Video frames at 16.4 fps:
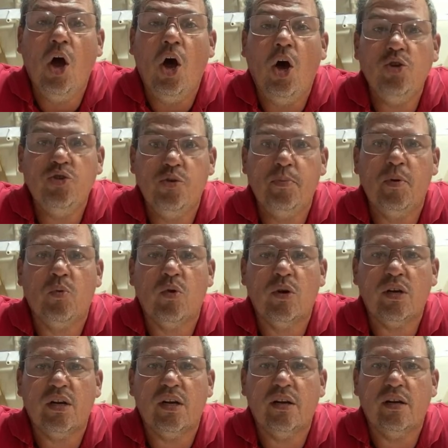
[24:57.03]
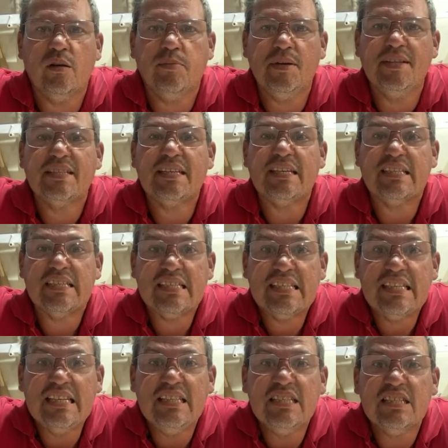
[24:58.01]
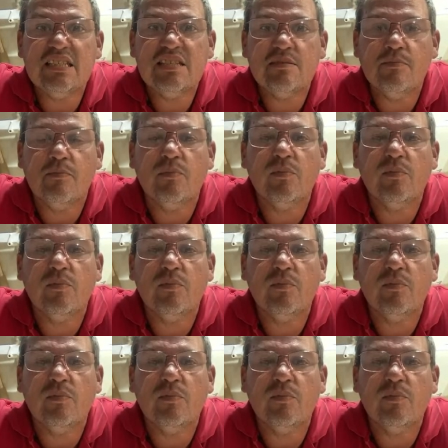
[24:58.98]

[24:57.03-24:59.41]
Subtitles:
Oh, you've been working on airplanes since...